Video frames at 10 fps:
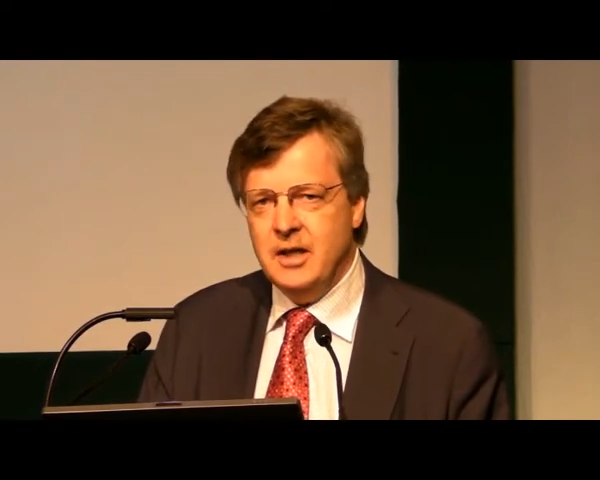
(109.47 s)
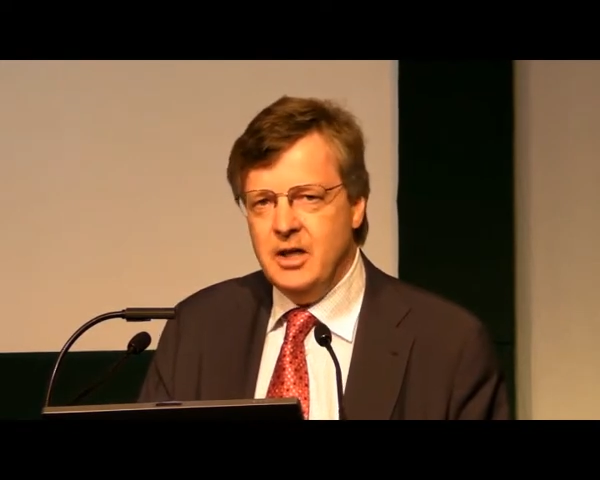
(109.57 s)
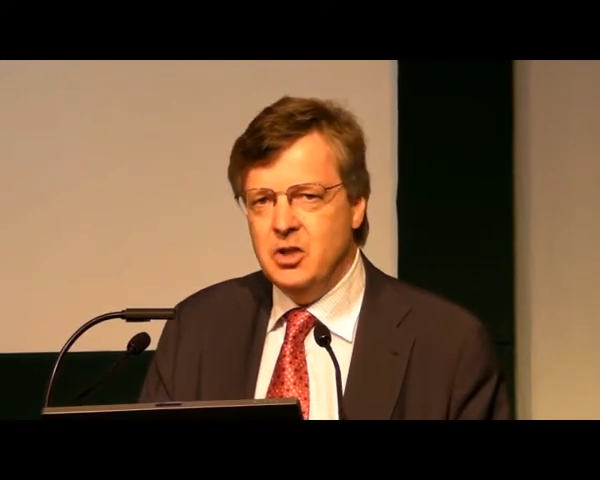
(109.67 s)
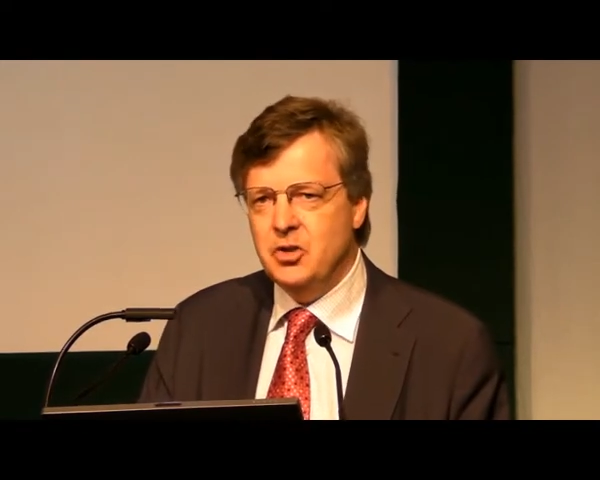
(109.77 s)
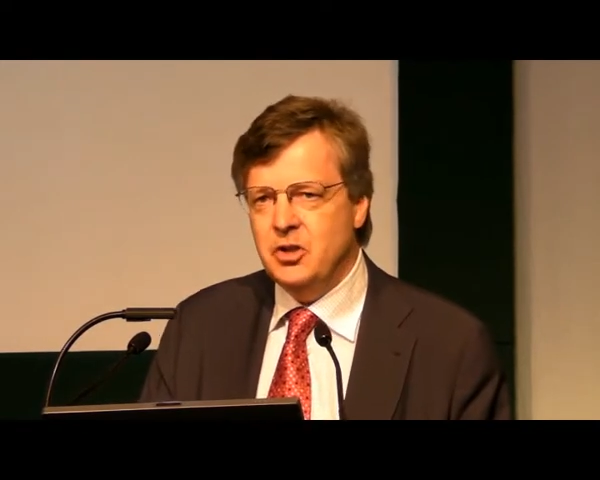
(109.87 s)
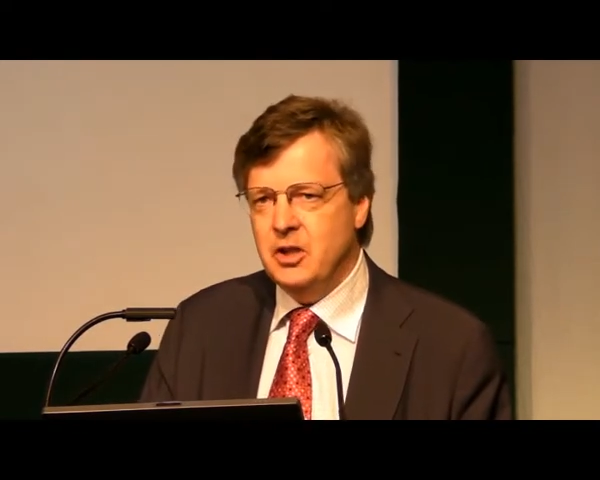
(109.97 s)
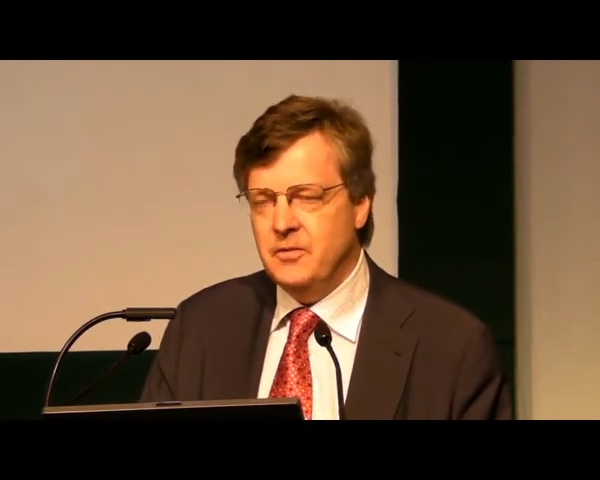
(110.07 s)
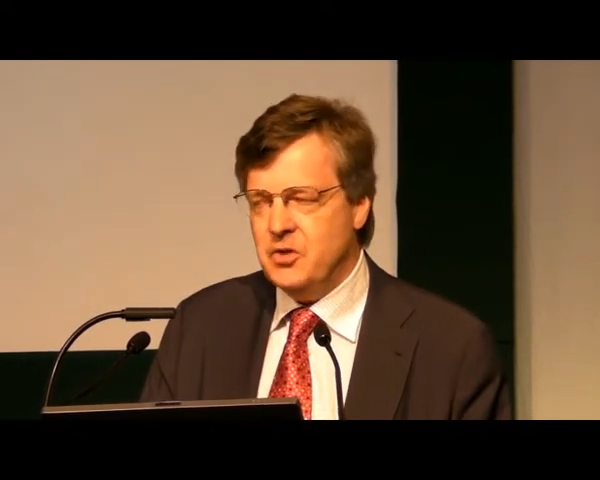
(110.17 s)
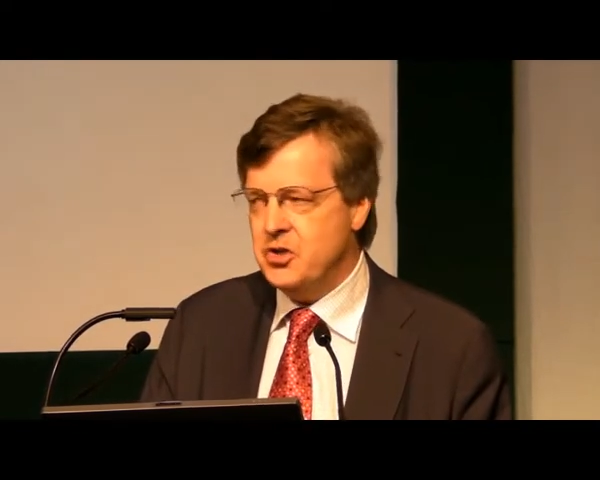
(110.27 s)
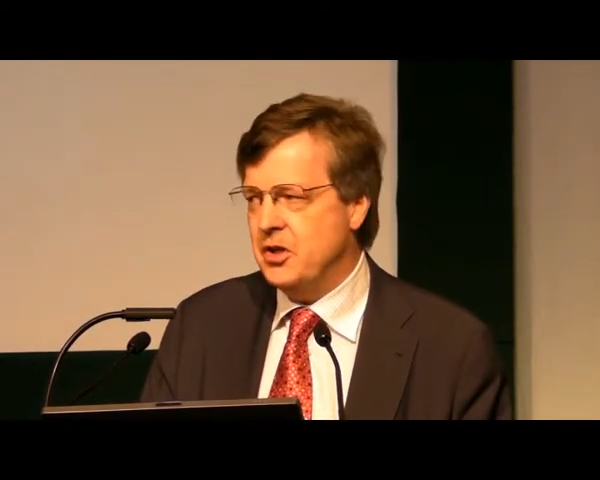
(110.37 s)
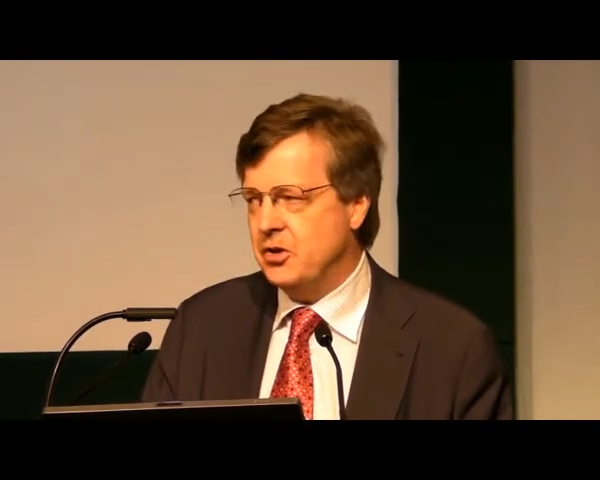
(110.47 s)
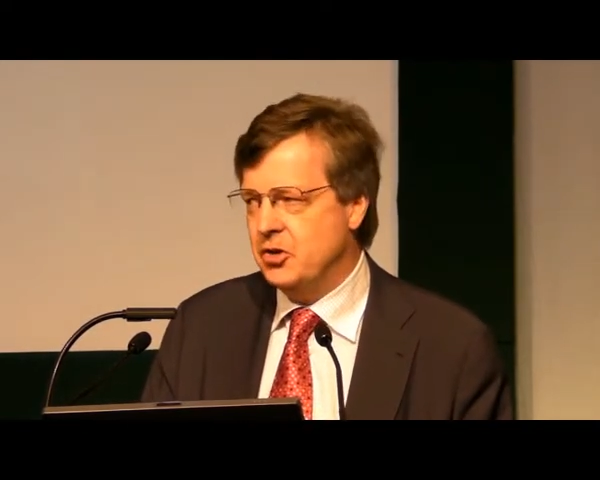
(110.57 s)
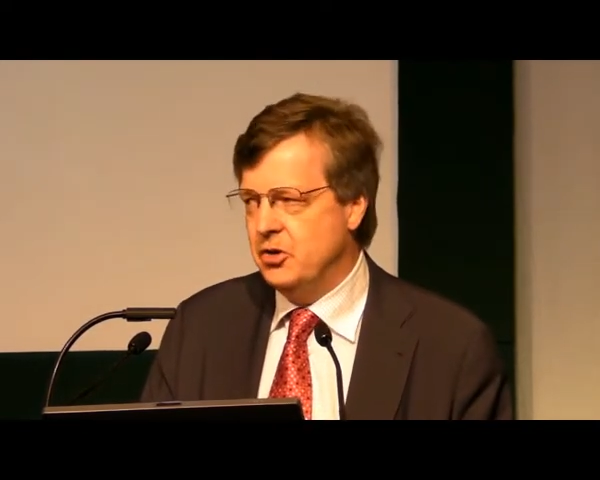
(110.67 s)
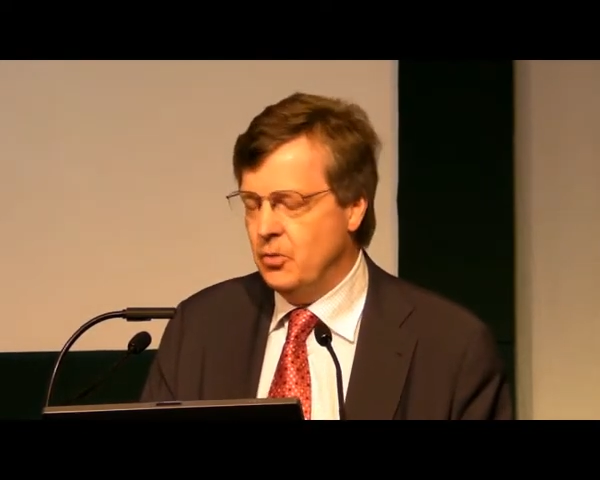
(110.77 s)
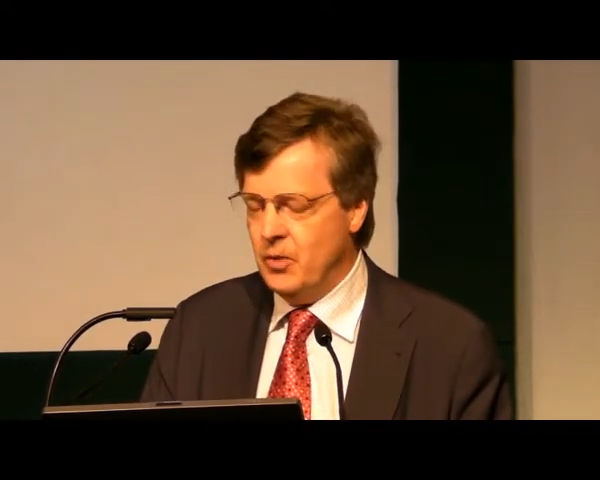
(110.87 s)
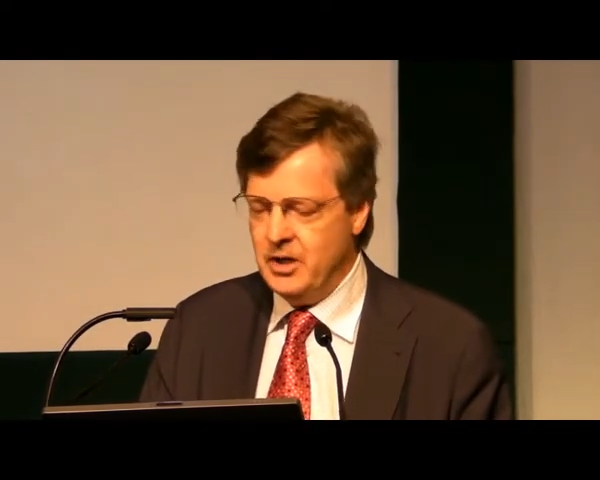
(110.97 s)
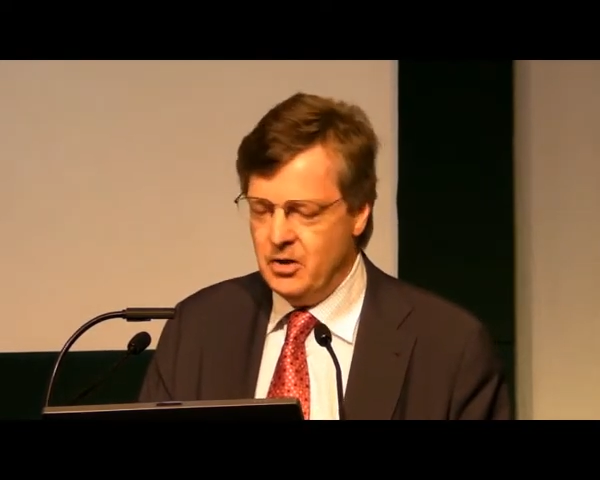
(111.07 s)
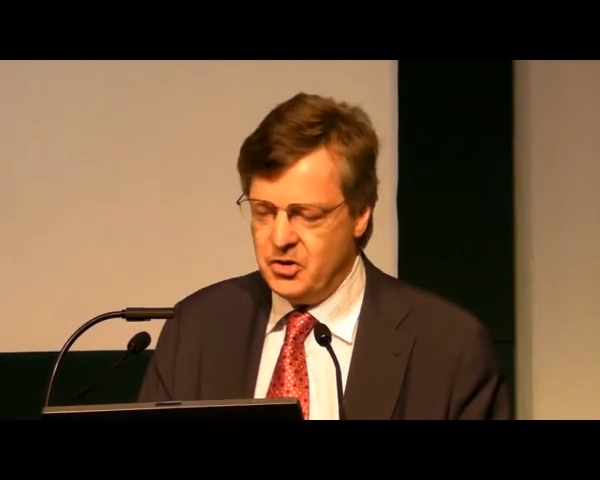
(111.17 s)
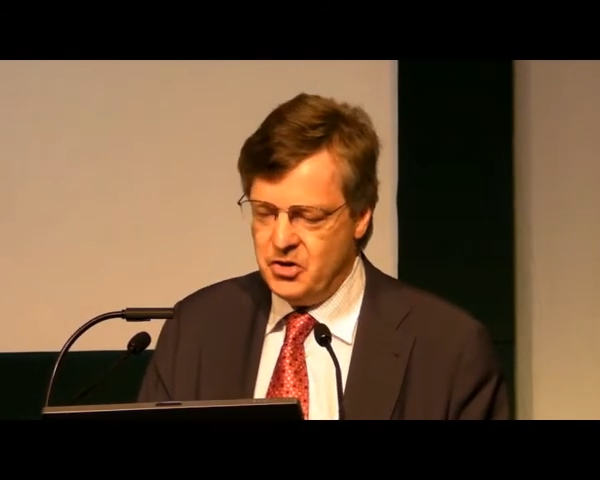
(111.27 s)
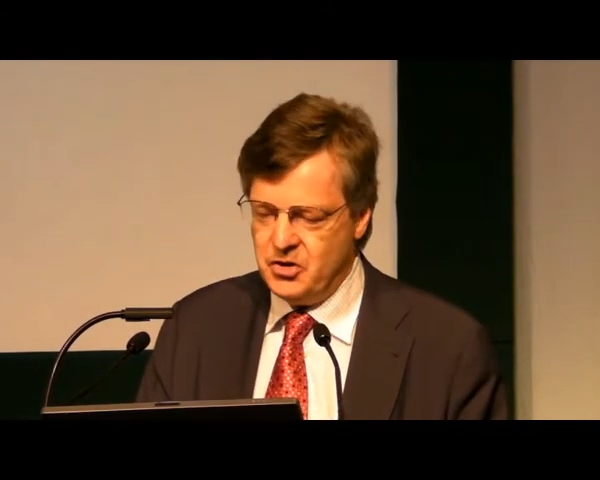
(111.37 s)
energy infrastructure and the way
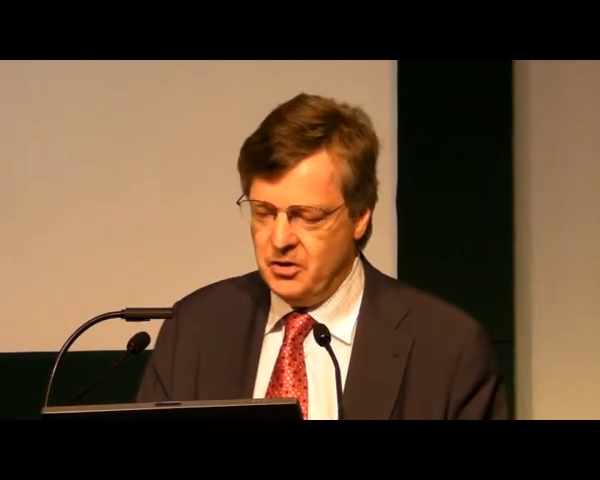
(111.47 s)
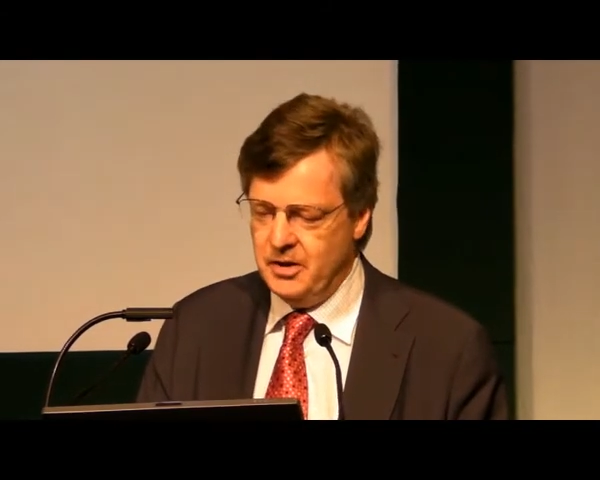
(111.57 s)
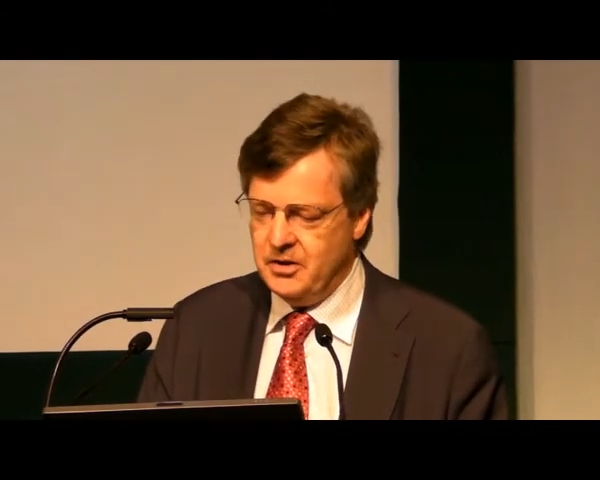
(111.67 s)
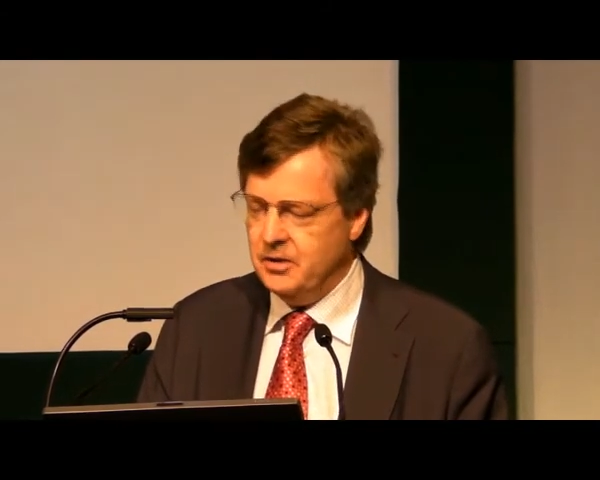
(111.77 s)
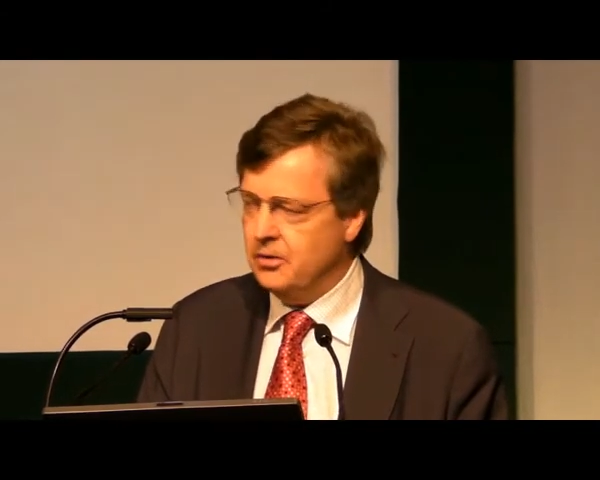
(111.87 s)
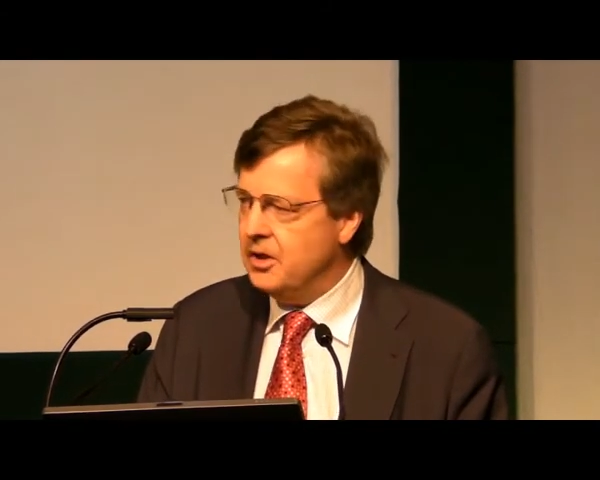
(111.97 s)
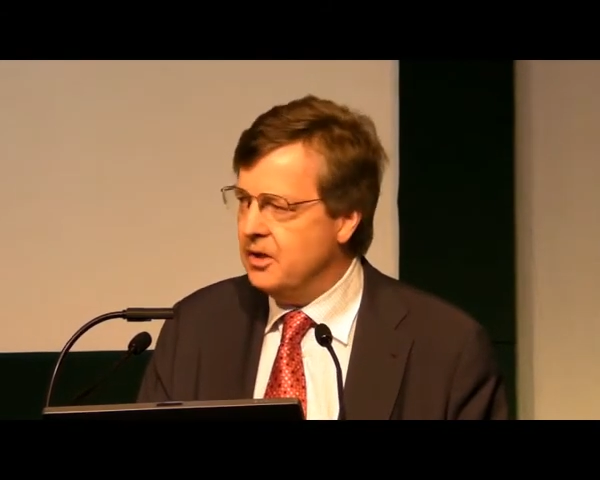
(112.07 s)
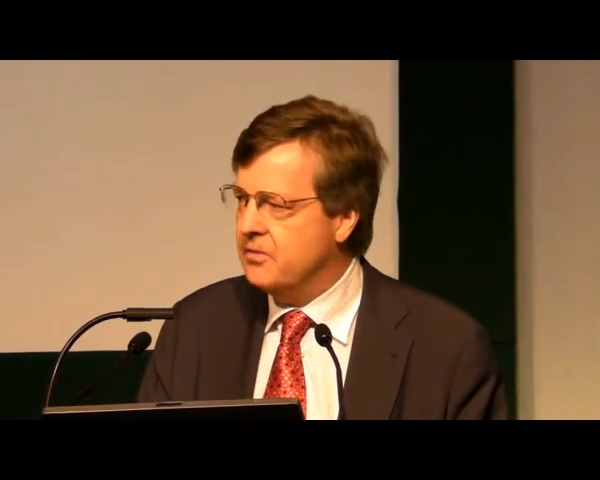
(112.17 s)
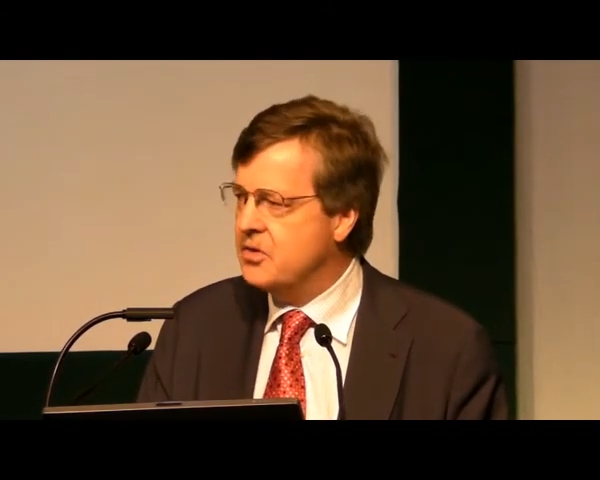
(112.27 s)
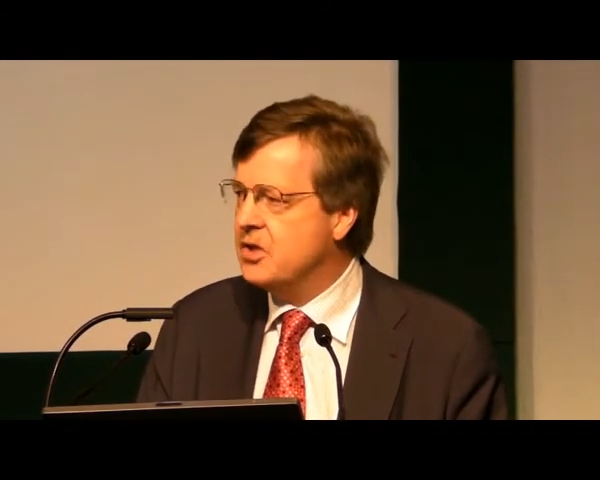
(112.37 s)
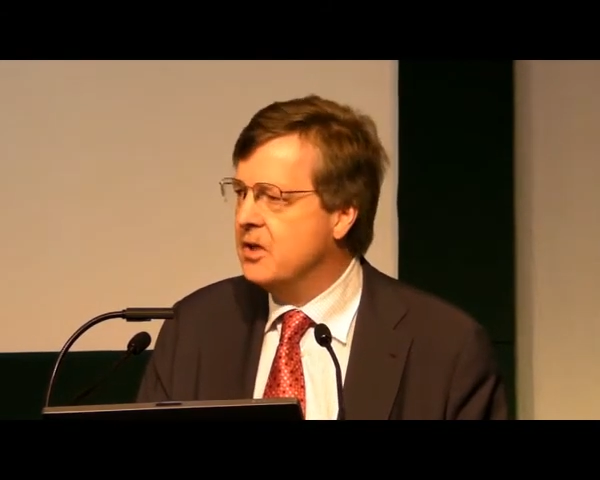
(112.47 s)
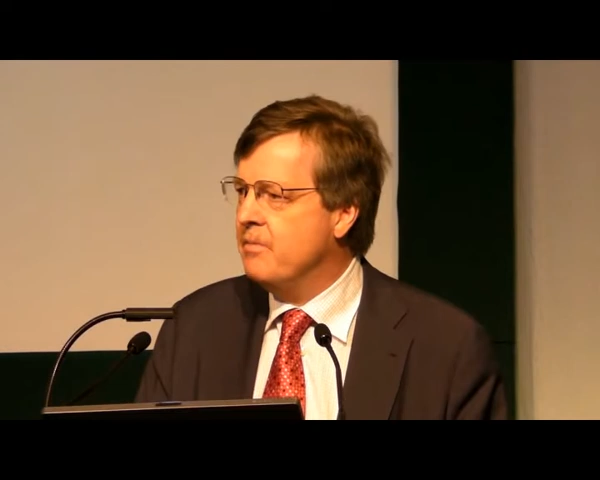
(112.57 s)
our society lives,